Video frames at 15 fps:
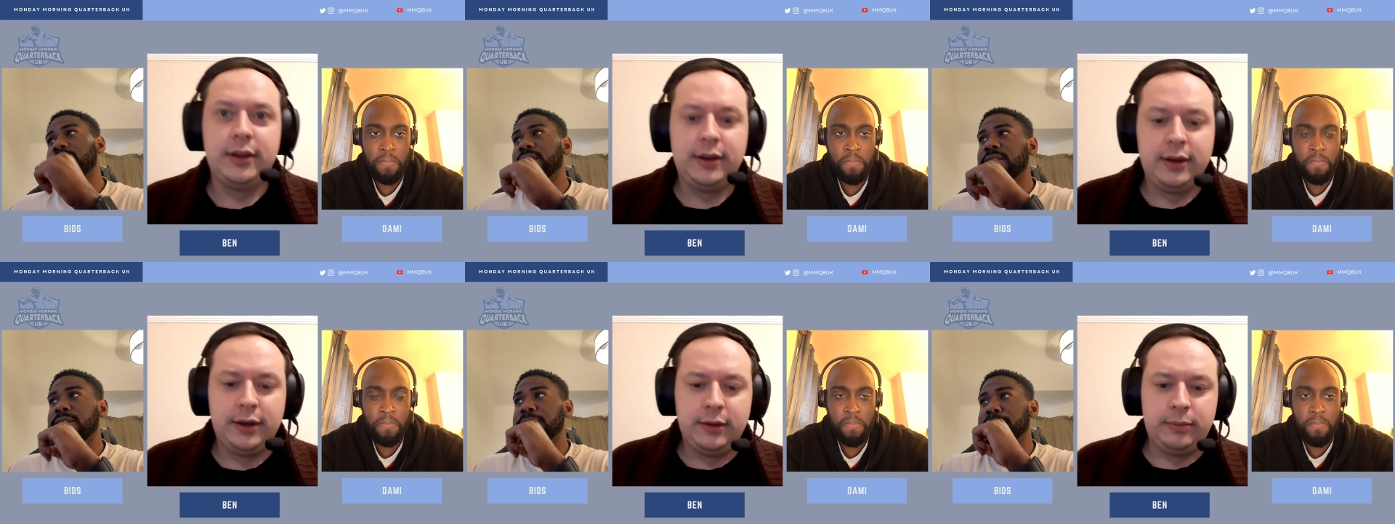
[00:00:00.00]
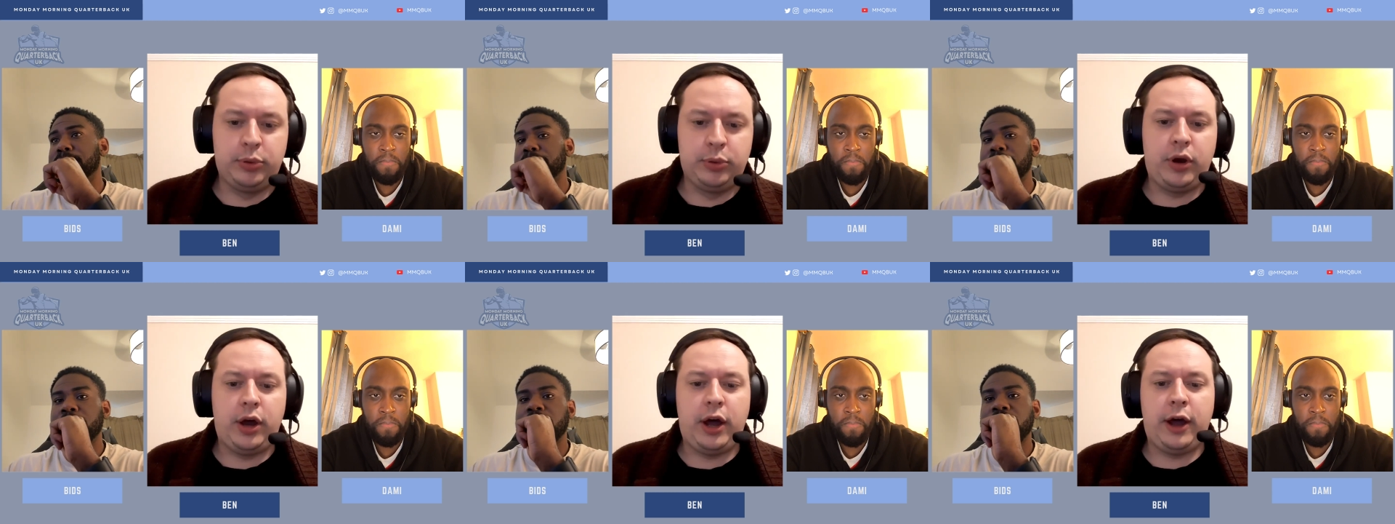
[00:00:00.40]
Speaker 1: Yeah,
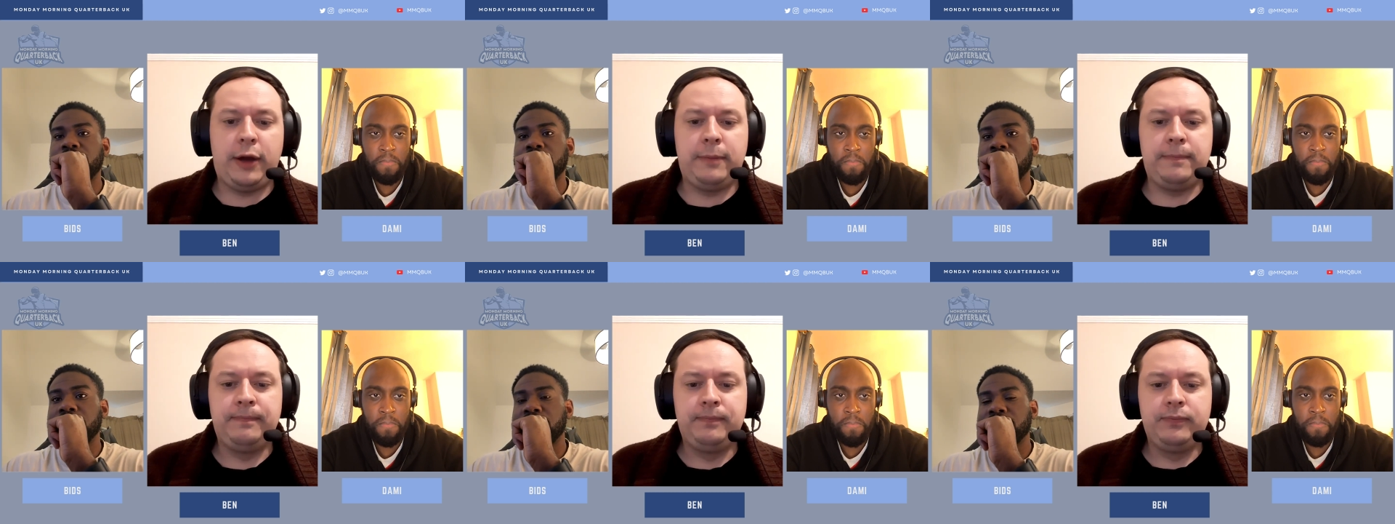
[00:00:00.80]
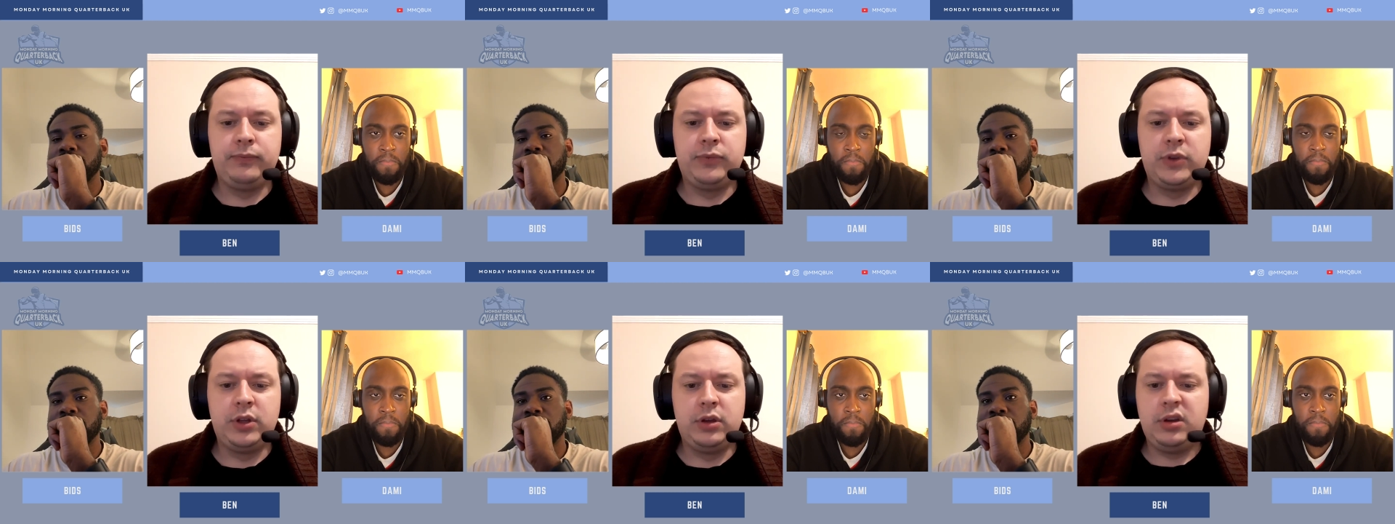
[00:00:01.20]
but um,
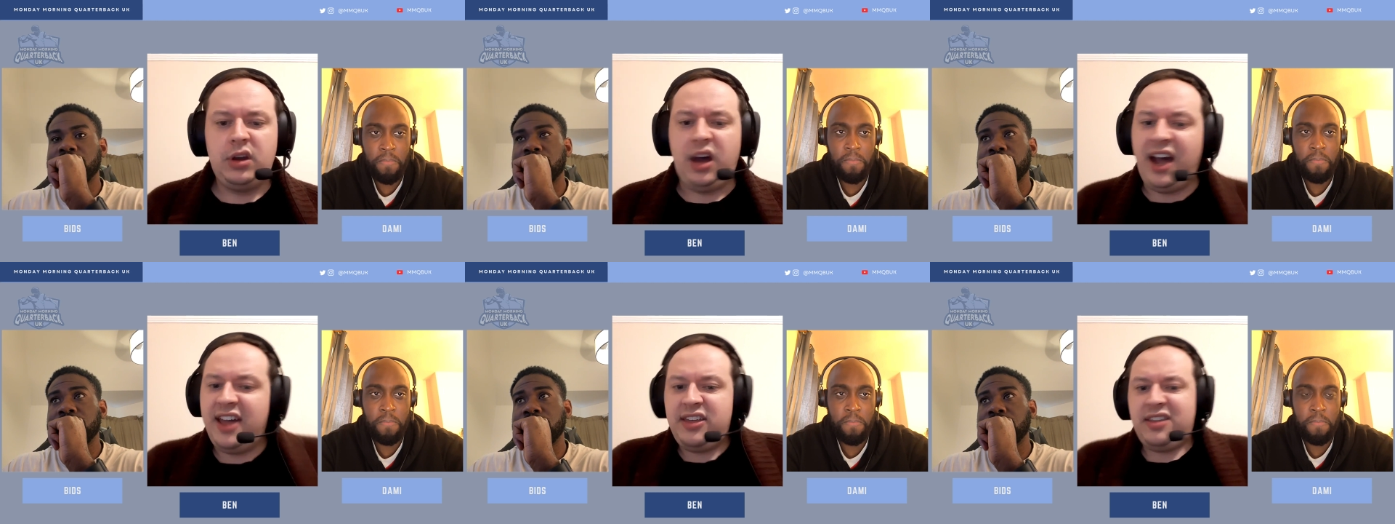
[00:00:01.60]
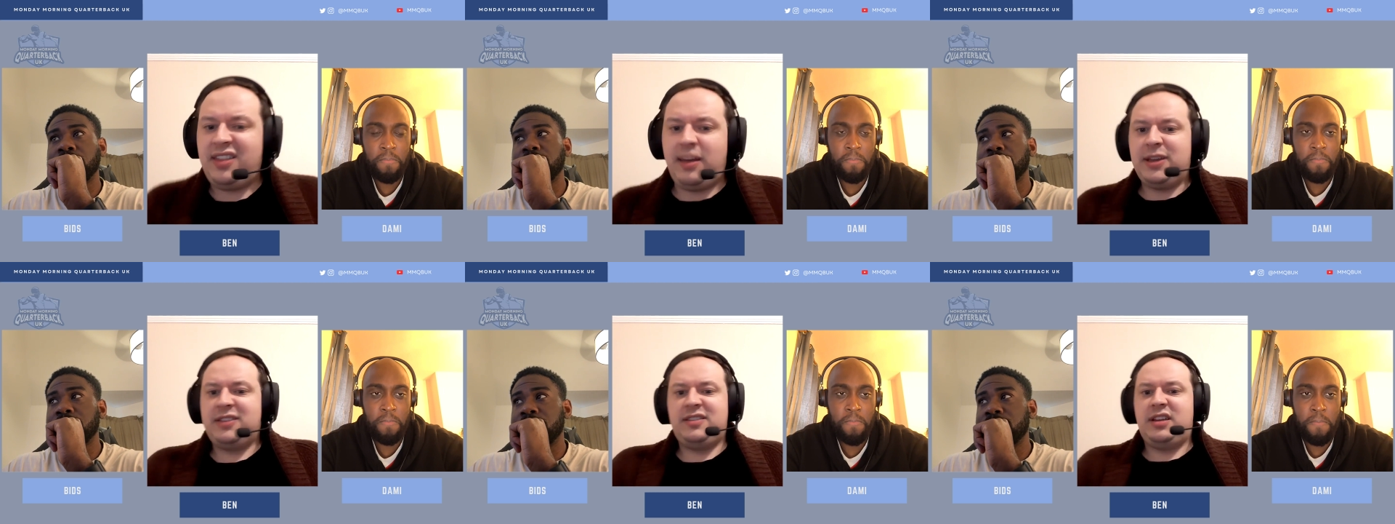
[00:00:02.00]
I think
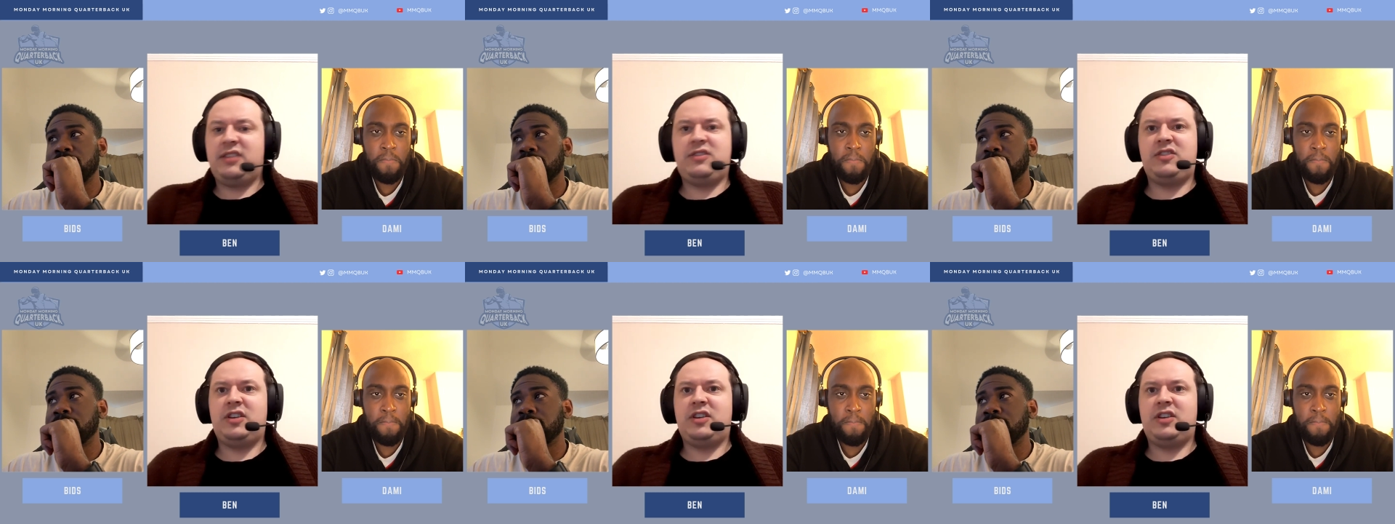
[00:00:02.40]
that makes sense.